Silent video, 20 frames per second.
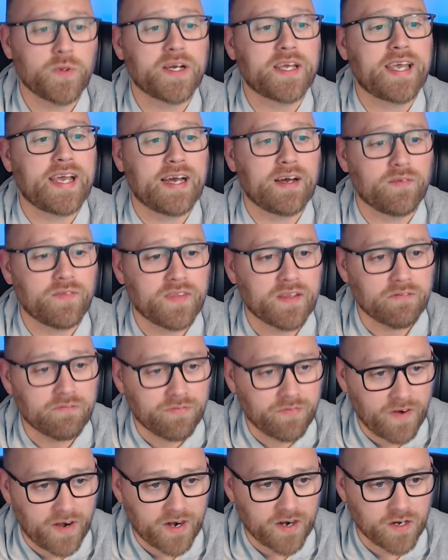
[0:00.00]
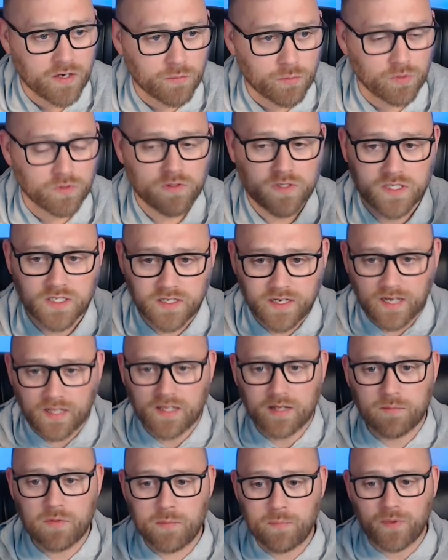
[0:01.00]
account the variables. Now,
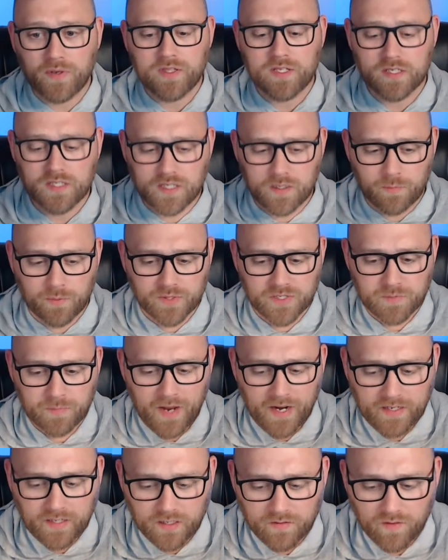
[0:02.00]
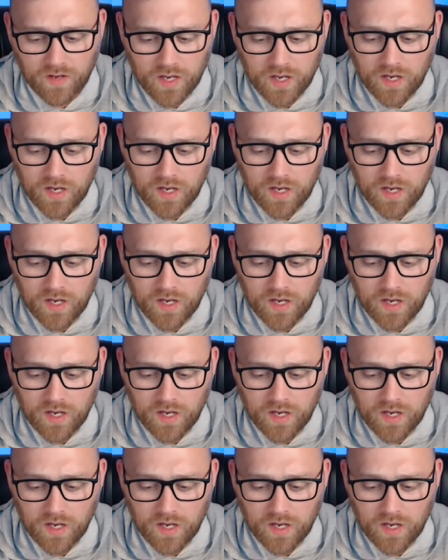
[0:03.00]
let me put this in perspective.